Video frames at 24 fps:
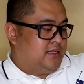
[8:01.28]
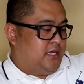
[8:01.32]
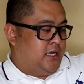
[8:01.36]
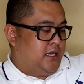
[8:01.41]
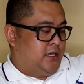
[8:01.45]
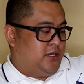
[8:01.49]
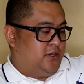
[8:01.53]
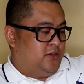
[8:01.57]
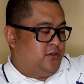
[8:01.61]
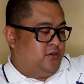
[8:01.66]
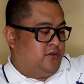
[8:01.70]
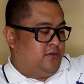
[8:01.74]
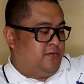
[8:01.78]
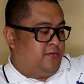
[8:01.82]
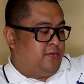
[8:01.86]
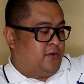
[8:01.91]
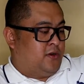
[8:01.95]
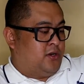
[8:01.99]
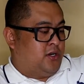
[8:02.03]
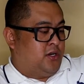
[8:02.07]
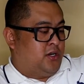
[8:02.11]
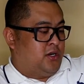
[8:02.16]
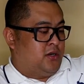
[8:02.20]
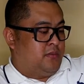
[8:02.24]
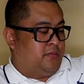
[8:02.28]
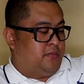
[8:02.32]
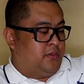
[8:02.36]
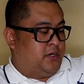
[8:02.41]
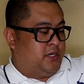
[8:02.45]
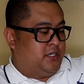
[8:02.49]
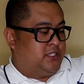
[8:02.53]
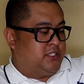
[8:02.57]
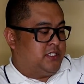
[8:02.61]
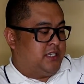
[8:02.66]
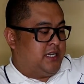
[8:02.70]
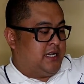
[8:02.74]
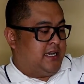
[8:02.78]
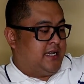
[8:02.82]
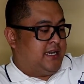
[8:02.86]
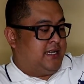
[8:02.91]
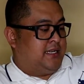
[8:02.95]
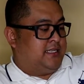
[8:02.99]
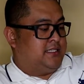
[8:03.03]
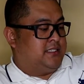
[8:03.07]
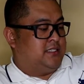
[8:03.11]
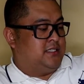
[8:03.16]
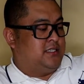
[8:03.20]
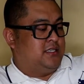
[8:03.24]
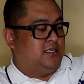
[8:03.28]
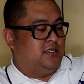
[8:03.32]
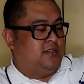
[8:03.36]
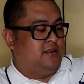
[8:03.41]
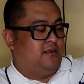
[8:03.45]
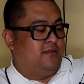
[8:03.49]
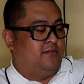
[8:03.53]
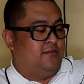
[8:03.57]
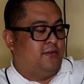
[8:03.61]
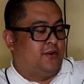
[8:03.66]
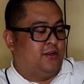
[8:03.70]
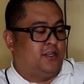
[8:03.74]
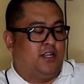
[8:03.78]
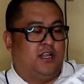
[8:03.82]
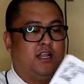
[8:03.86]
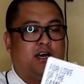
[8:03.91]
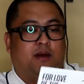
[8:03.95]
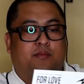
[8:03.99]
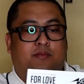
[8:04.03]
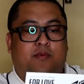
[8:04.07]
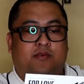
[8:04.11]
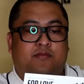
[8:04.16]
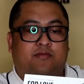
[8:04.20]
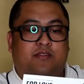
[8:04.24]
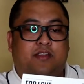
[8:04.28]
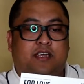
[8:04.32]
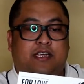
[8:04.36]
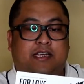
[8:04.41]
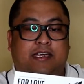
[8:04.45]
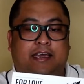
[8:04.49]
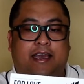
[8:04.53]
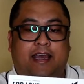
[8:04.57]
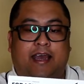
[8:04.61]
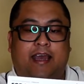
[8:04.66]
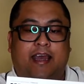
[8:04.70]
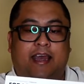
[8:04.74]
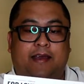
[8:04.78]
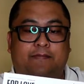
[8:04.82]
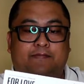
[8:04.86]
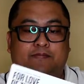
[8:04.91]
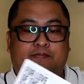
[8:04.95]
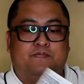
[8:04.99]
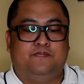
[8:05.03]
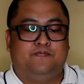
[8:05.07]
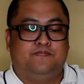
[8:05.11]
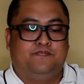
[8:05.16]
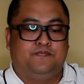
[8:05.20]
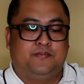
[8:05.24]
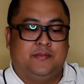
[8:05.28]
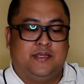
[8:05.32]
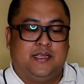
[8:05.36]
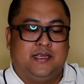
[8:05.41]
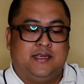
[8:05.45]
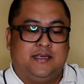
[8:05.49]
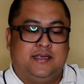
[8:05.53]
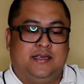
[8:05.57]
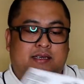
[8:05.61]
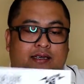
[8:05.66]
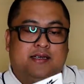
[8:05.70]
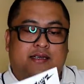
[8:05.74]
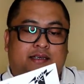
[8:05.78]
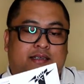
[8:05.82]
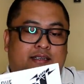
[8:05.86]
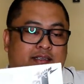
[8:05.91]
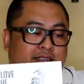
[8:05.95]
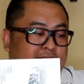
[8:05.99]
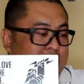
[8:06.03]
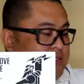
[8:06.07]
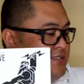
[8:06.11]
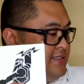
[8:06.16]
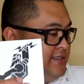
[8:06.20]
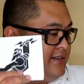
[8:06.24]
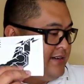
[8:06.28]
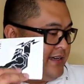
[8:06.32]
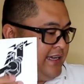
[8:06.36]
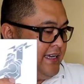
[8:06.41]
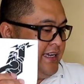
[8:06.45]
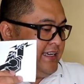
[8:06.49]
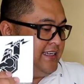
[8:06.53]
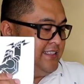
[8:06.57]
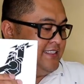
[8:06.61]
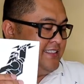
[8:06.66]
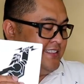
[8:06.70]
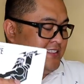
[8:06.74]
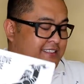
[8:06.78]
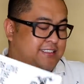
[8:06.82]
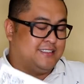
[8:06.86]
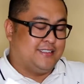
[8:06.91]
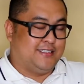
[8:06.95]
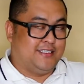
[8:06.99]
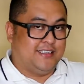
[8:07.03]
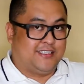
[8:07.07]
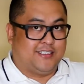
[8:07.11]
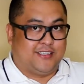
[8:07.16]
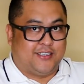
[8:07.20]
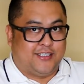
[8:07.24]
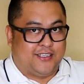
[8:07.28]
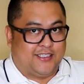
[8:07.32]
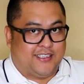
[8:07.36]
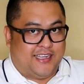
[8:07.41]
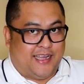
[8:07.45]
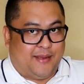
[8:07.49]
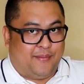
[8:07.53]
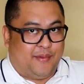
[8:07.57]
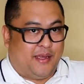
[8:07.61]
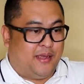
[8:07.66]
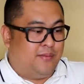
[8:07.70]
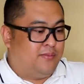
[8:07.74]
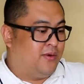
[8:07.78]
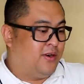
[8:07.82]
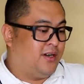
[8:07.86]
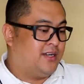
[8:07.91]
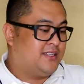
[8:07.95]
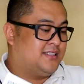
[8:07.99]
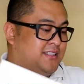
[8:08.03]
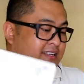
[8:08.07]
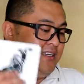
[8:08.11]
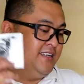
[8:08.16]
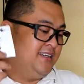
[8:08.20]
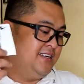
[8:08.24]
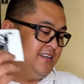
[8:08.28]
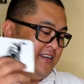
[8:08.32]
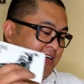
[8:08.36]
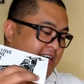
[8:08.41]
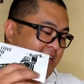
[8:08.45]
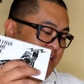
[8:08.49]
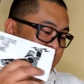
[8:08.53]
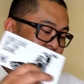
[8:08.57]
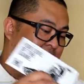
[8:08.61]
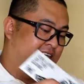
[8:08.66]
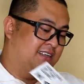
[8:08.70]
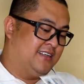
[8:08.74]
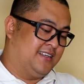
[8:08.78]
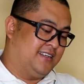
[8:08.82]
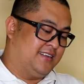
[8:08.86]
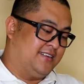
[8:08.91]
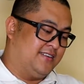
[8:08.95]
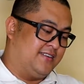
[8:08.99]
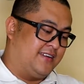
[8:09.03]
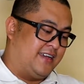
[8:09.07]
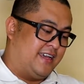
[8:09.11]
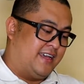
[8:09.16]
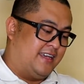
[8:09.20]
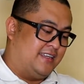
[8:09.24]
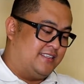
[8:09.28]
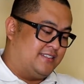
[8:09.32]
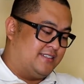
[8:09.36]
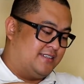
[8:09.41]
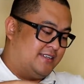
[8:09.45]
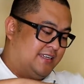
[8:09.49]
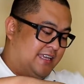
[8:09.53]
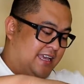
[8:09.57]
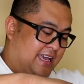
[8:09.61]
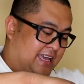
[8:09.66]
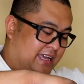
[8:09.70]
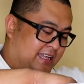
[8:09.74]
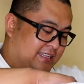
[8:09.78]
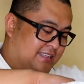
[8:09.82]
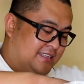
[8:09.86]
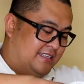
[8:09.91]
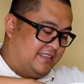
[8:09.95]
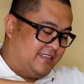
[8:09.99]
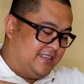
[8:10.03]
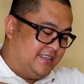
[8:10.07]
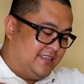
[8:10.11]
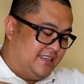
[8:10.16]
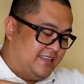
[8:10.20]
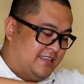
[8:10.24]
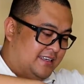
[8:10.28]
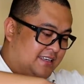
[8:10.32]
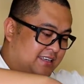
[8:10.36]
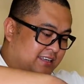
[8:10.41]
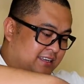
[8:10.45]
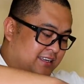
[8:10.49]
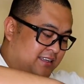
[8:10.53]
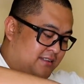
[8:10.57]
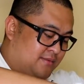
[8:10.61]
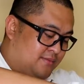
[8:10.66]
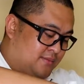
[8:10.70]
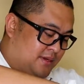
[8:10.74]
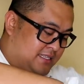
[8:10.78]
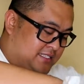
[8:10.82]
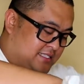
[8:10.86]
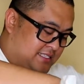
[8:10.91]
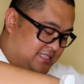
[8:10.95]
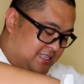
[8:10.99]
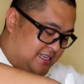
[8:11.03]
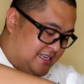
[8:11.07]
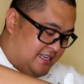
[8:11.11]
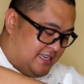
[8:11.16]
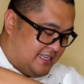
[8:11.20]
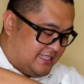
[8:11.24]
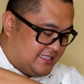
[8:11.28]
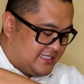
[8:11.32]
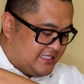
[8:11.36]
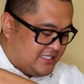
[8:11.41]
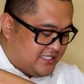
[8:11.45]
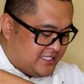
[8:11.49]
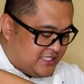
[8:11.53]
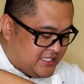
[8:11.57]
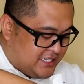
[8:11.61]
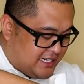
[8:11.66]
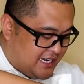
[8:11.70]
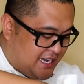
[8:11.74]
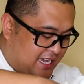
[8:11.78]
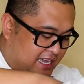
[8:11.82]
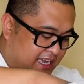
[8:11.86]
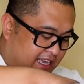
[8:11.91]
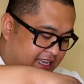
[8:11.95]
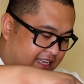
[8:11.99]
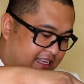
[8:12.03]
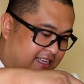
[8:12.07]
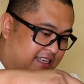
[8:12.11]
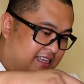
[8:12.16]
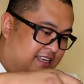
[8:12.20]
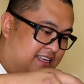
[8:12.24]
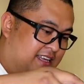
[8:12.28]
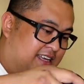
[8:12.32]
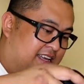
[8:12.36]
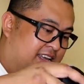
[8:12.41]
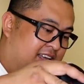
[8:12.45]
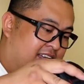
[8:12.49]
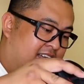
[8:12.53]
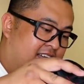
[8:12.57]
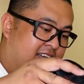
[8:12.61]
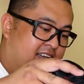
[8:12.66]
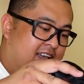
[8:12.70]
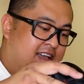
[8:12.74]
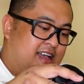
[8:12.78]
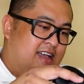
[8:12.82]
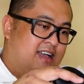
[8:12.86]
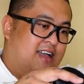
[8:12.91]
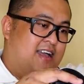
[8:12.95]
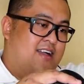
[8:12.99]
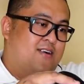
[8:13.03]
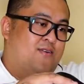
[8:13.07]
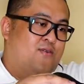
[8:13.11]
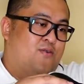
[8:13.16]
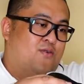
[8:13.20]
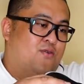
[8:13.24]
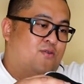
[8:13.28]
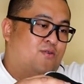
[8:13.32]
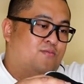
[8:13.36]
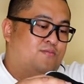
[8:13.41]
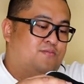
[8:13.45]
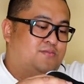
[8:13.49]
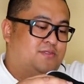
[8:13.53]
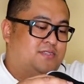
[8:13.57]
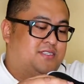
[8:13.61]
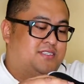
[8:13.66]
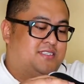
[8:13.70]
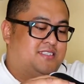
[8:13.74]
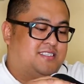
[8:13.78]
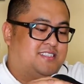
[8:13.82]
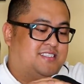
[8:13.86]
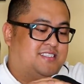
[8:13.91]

Thank you for your purchase. For the love of the game. Okay, this is the third time I bought here. Okay, so yeah, unboxan natin siya. Oops!